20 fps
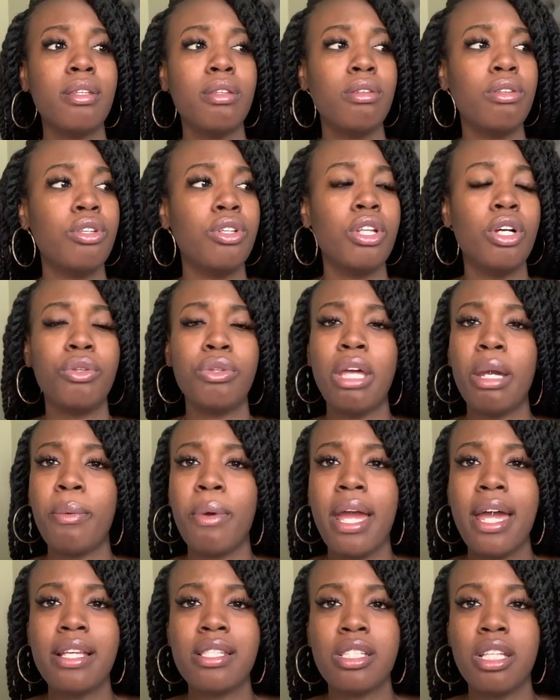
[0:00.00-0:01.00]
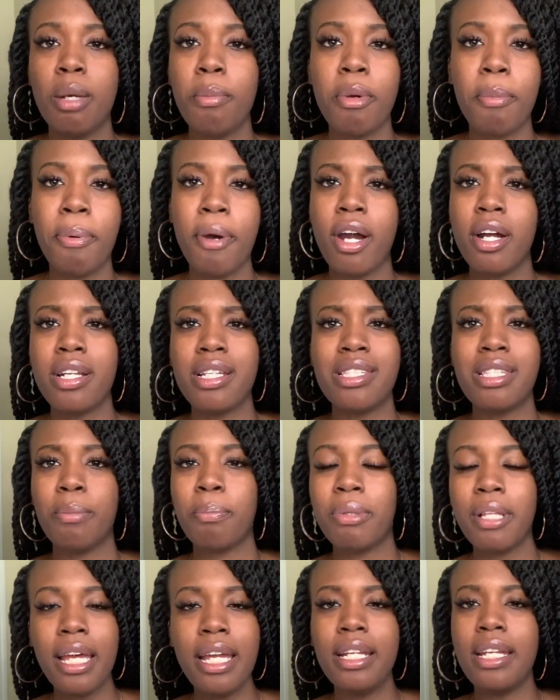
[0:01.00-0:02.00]
you know, they were at slumber parties and
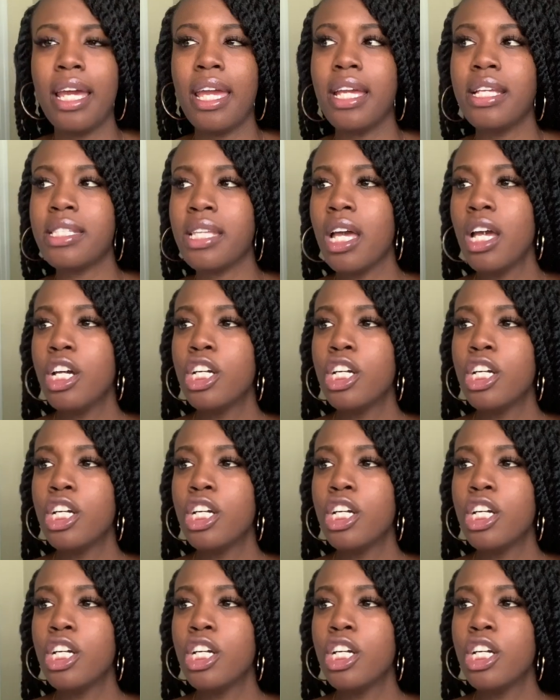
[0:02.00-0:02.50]
play dates.